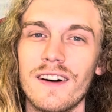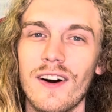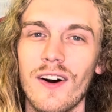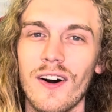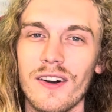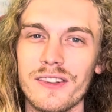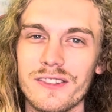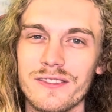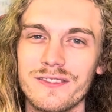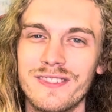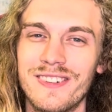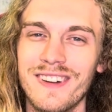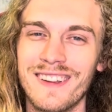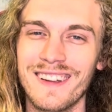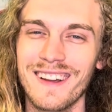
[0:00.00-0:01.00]

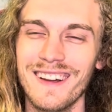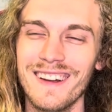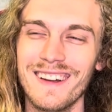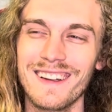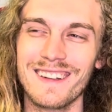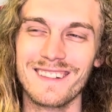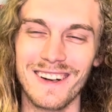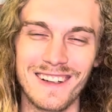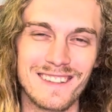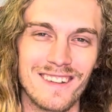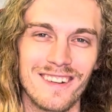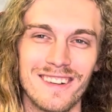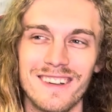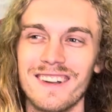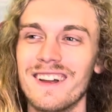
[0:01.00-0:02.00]
Awesome. Great
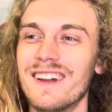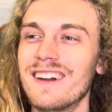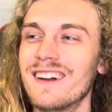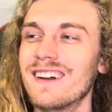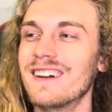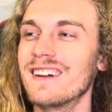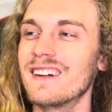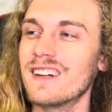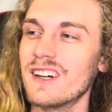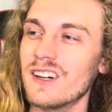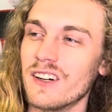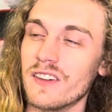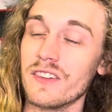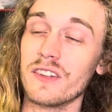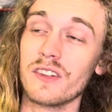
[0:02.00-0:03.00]
song.
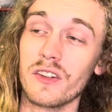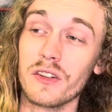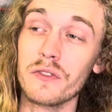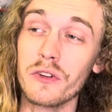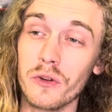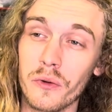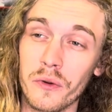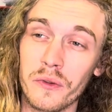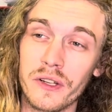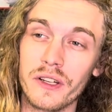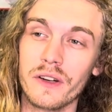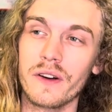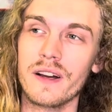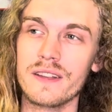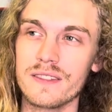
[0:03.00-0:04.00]
Uh, then Olivia
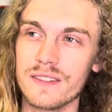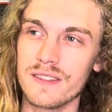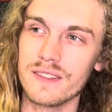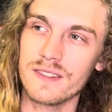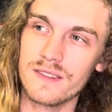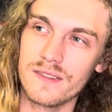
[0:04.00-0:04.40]
Rodrigo has